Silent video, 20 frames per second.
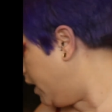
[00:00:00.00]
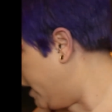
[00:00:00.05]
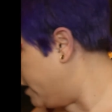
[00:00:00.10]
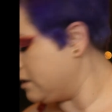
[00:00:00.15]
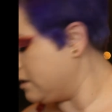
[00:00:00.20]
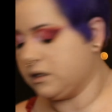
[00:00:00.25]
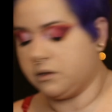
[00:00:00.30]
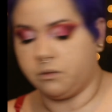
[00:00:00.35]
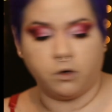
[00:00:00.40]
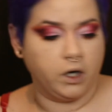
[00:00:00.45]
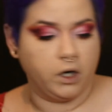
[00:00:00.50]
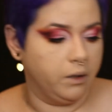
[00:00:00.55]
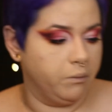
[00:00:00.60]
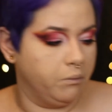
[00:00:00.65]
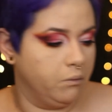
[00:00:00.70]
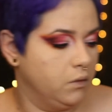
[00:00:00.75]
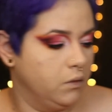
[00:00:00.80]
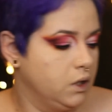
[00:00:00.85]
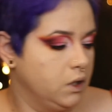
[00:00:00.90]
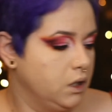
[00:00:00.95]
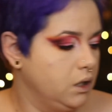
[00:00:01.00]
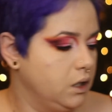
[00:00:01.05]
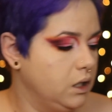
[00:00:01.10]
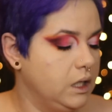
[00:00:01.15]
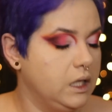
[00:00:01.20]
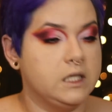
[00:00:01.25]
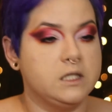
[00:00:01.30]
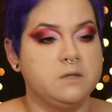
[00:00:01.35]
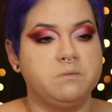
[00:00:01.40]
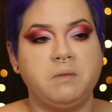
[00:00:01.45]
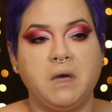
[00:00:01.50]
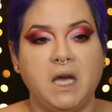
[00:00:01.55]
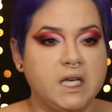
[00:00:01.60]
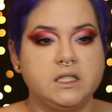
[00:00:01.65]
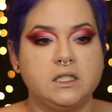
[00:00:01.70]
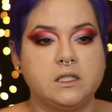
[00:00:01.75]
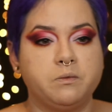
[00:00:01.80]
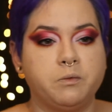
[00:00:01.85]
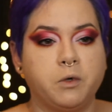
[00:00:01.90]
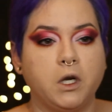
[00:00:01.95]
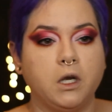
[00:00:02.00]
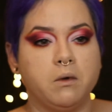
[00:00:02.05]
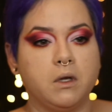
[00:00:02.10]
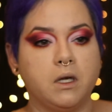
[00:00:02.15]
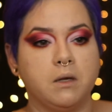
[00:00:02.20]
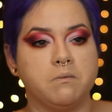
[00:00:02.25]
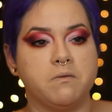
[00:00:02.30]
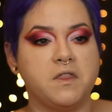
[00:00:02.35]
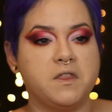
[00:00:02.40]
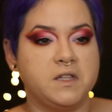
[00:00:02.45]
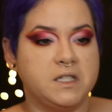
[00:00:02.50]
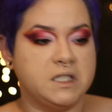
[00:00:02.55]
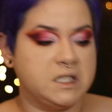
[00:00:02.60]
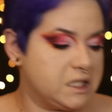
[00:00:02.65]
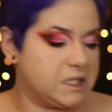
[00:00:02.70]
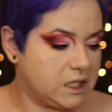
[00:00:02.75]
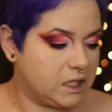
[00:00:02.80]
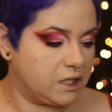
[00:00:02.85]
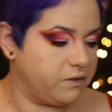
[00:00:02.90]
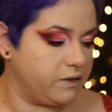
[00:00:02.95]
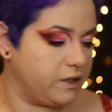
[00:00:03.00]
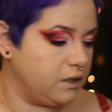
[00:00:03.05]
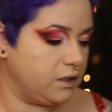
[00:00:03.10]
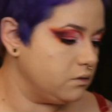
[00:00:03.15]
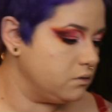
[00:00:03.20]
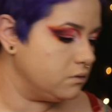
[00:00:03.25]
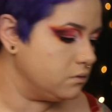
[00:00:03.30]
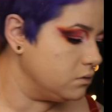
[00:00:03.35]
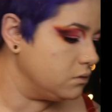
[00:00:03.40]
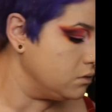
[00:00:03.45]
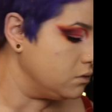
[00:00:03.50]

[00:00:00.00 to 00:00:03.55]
past its prime. It is past its prime, and I'm sick of it.